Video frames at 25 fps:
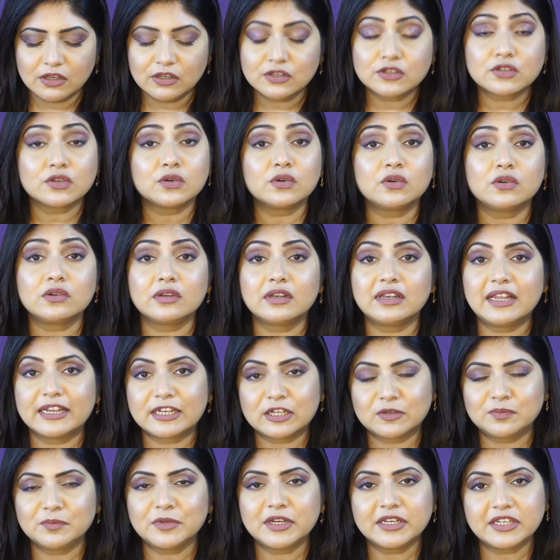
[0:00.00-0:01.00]
So
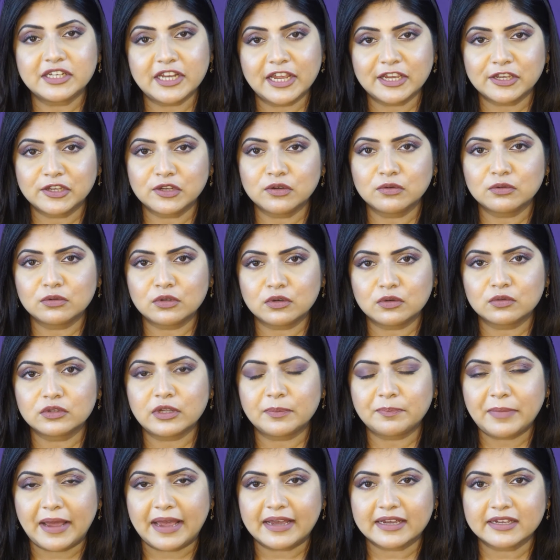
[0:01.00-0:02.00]
let me take you through
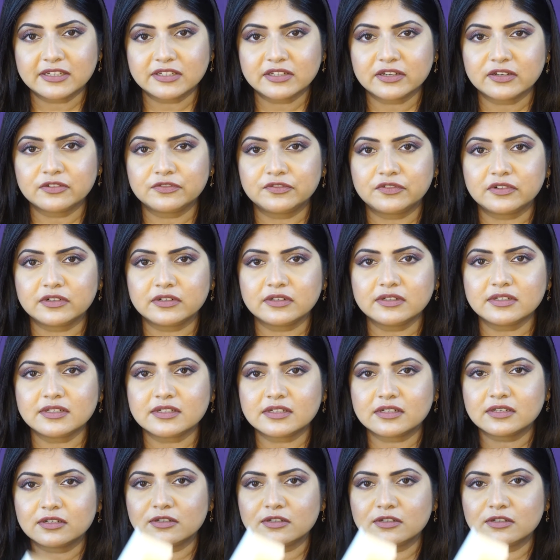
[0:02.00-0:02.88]
the packaging first.